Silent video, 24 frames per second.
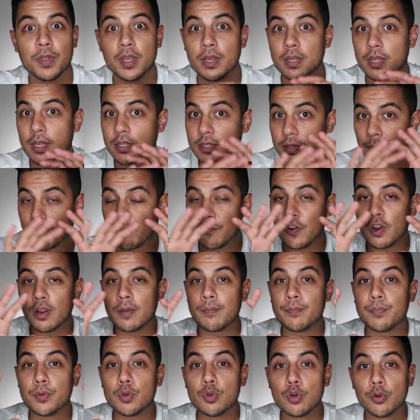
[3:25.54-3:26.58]
it's a
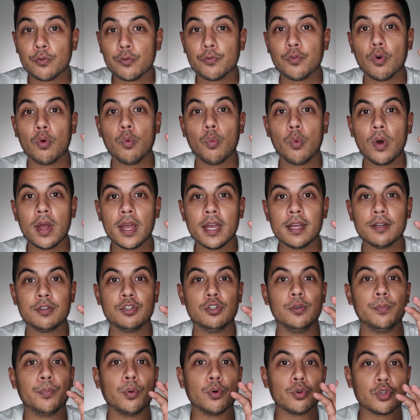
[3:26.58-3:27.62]
very beautiful way
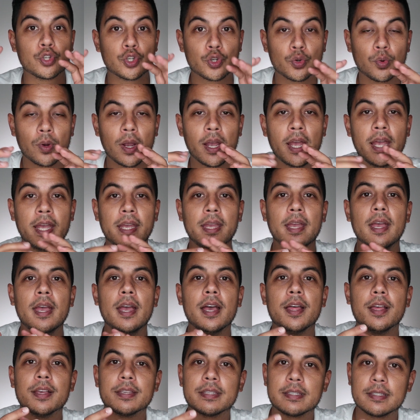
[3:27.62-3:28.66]
to portray
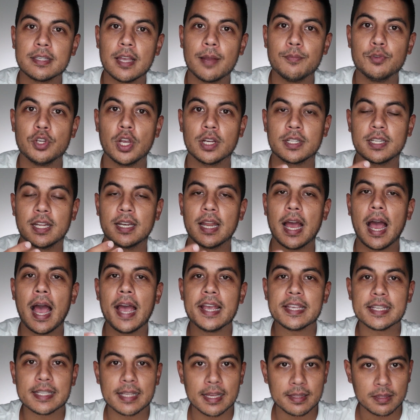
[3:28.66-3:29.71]
a subject and
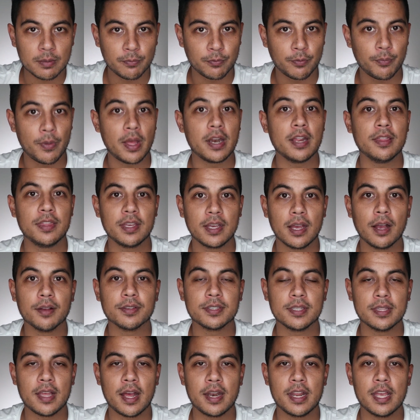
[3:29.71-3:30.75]
isolate them from anything
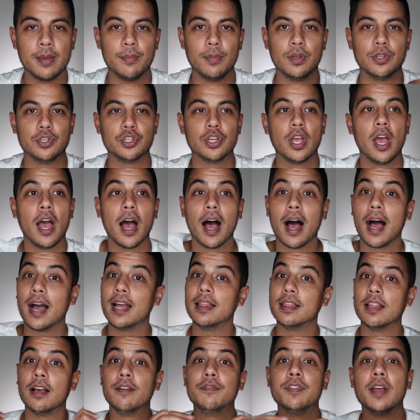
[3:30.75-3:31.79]
else in that image. I
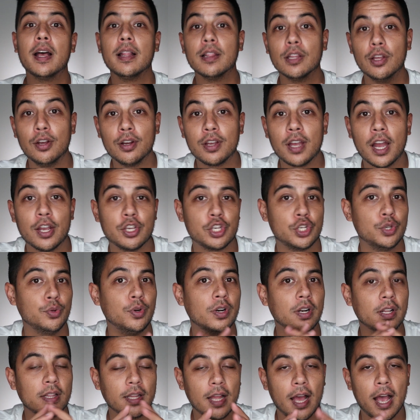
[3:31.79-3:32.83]
love that look. I shoot
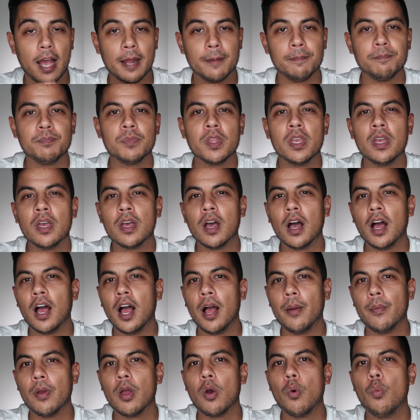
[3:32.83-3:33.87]
it a lot.
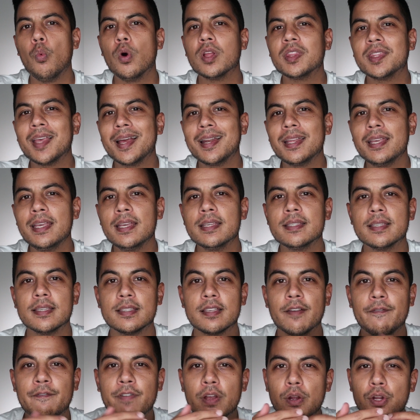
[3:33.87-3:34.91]
What that is
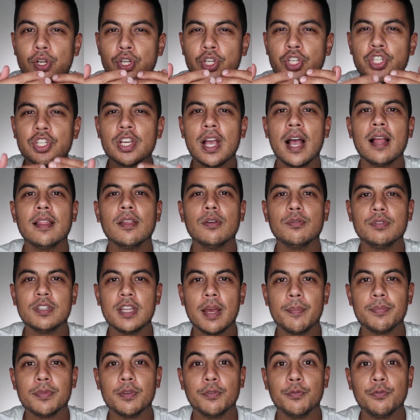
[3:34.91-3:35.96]
a very shallow
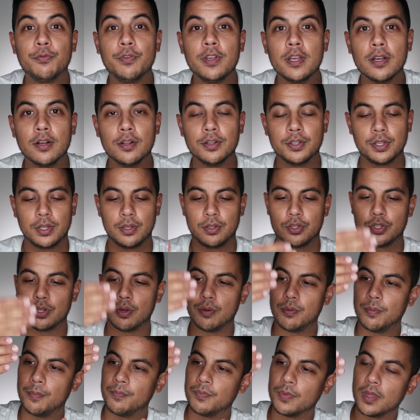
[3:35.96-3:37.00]
depth of field.
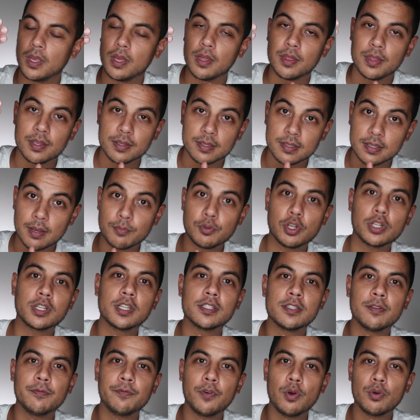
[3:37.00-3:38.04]
So the subject is in